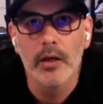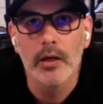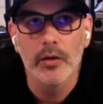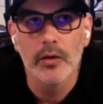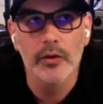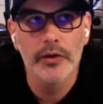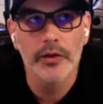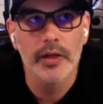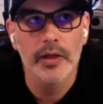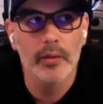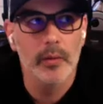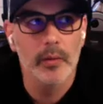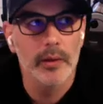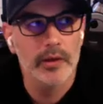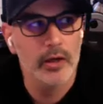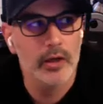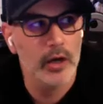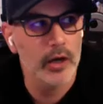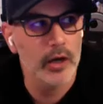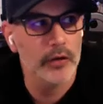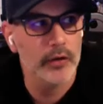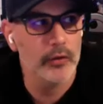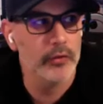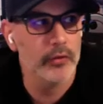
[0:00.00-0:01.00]
looking at my
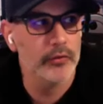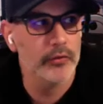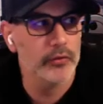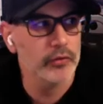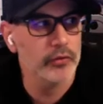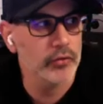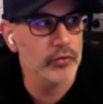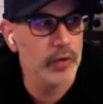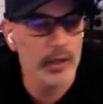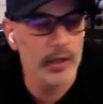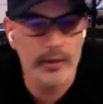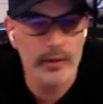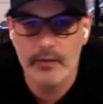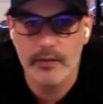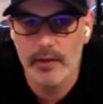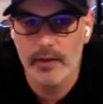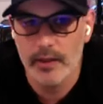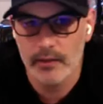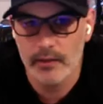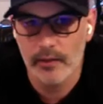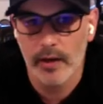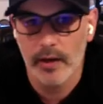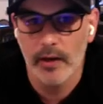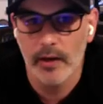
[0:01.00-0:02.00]
daughters and trying to
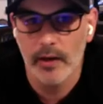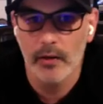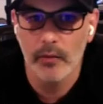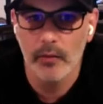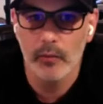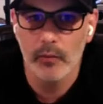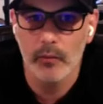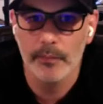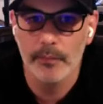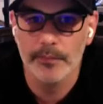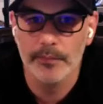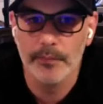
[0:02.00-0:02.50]
think of how